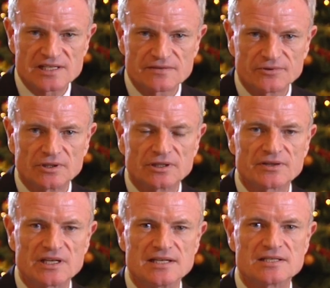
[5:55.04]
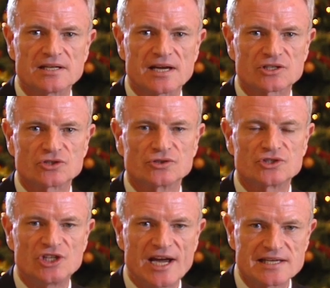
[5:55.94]
Festival, the
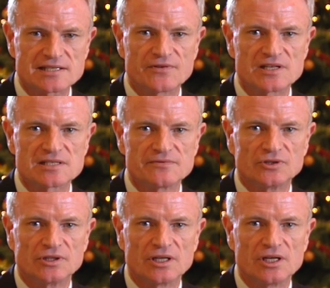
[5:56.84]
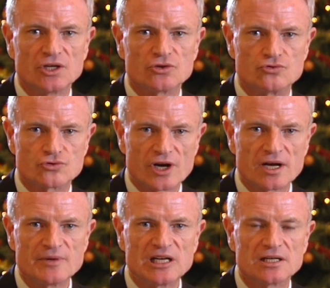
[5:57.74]
International Jazz Festival,
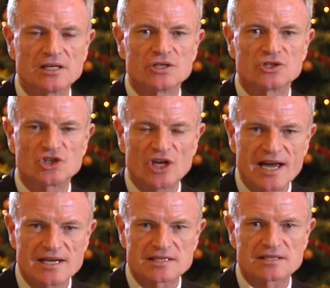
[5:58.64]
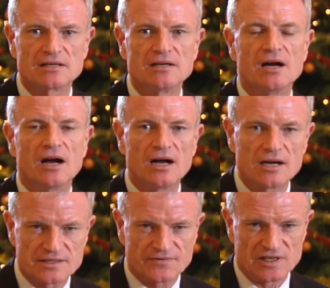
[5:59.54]
drama, chess,
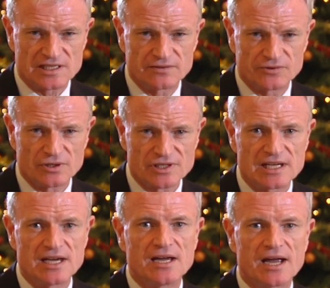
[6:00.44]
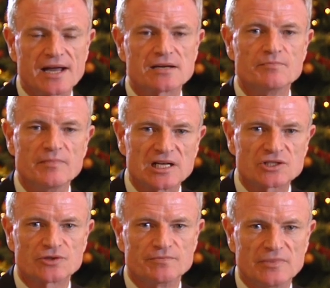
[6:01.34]
art festivals, and
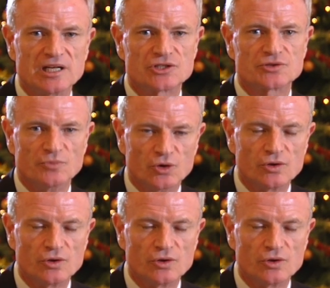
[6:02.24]
much, much